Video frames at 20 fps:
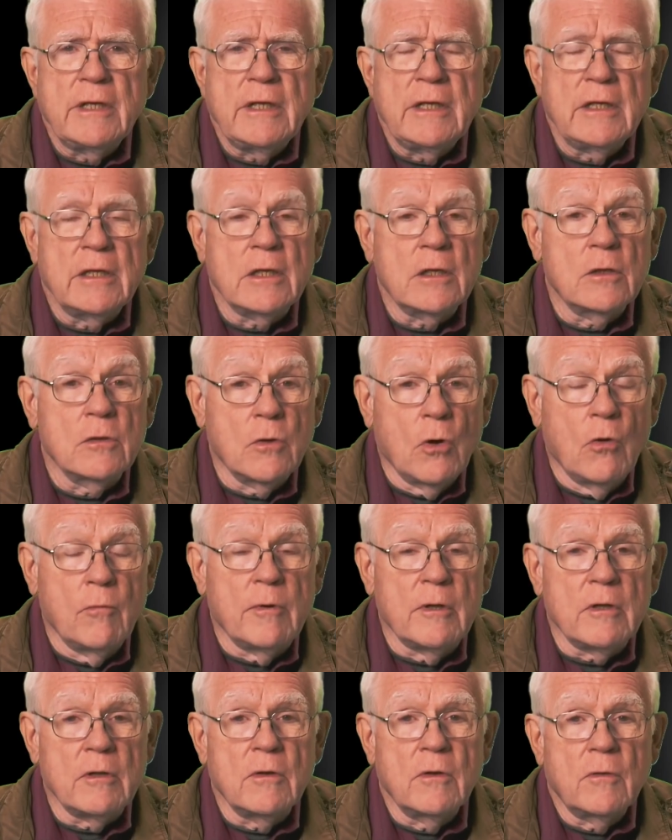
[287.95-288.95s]
in a
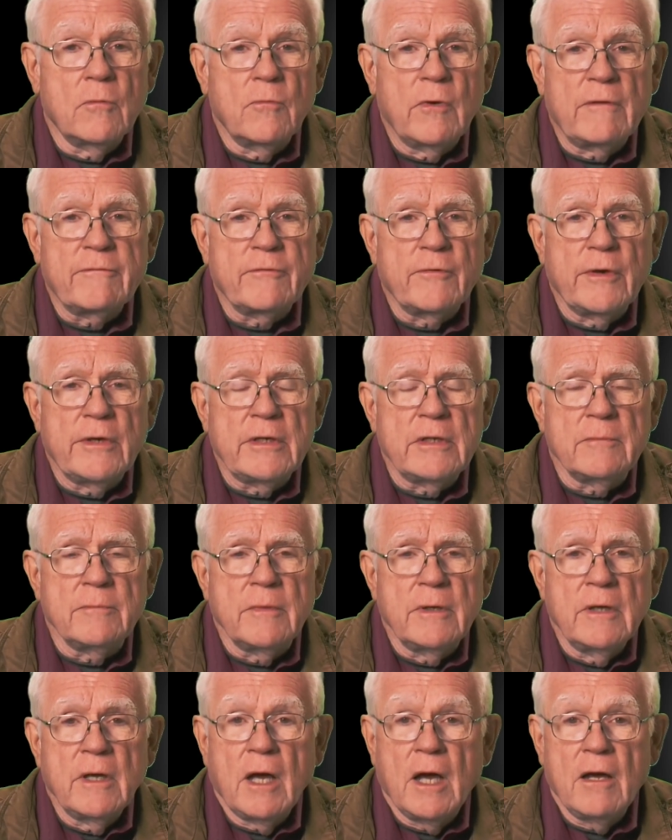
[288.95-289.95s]
global
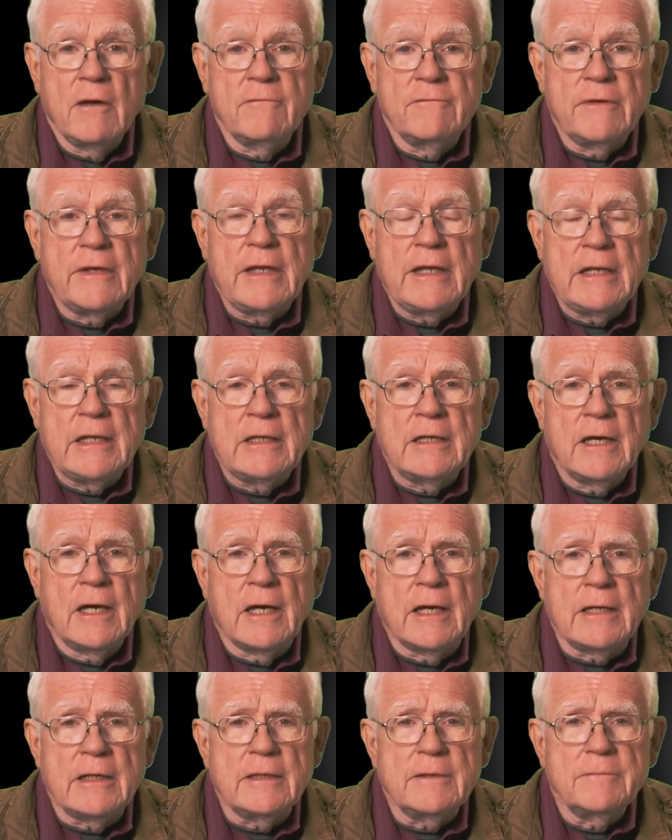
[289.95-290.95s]
referendum of any
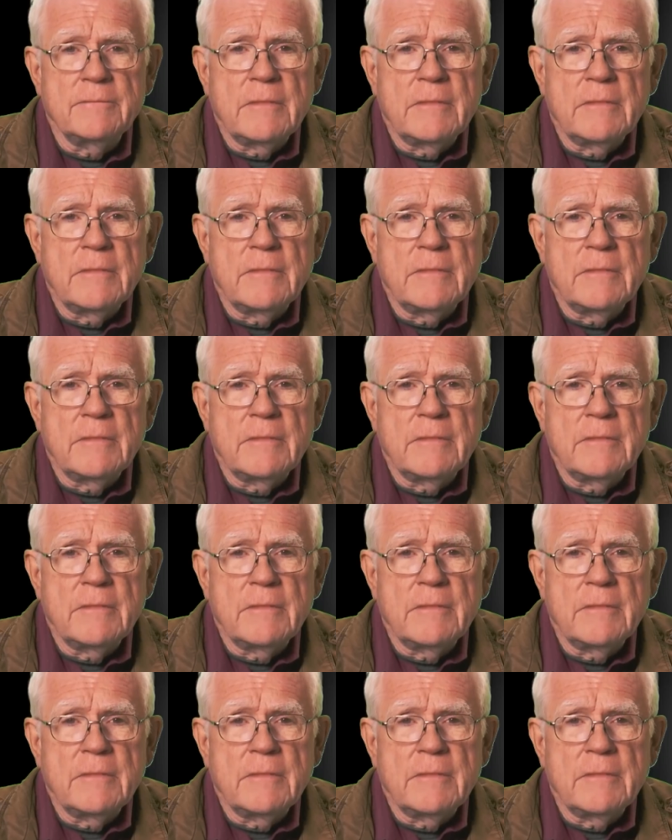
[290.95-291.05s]
kind.